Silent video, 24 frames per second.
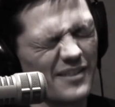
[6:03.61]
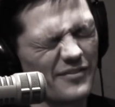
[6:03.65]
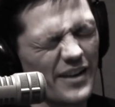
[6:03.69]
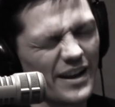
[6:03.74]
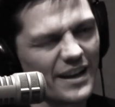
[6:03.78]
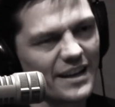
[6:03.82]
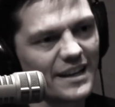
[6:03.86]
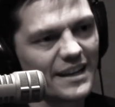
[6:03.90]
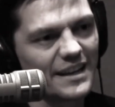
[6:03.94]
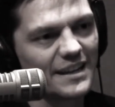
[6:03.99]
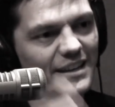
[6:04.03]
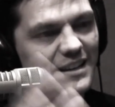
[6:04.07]
If
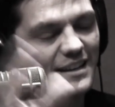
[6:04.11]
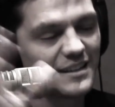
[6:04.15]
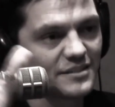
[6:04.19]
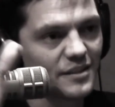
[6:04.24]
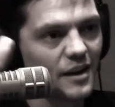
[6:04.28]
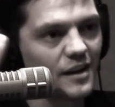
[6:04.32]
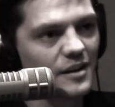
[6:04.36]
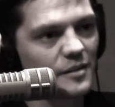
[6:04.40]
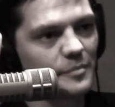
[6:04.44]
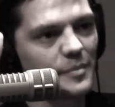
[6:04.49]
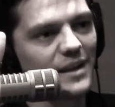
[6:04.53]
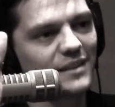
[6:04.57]
I could get an
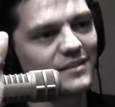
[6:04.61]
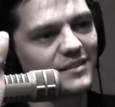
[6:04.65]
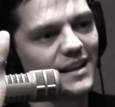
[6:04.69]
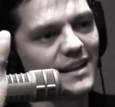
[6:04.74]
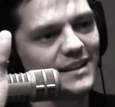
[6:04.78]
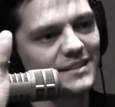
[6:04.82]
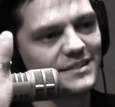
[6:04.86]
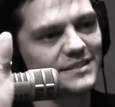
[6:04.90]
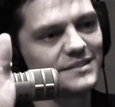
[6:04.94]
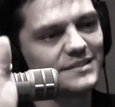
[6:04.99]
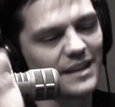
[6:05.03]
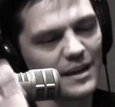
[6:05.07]
exotic pets
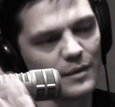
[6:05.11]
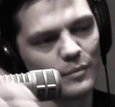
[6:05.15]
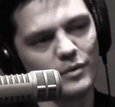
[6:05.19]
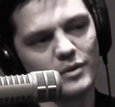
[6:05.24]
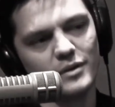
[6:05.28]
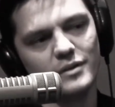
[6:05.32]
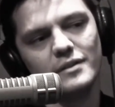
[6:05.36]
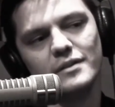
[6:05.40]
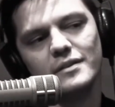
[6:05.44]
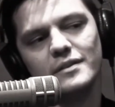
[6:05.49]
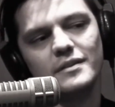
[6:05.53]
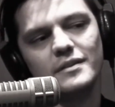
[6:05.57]
license, I would.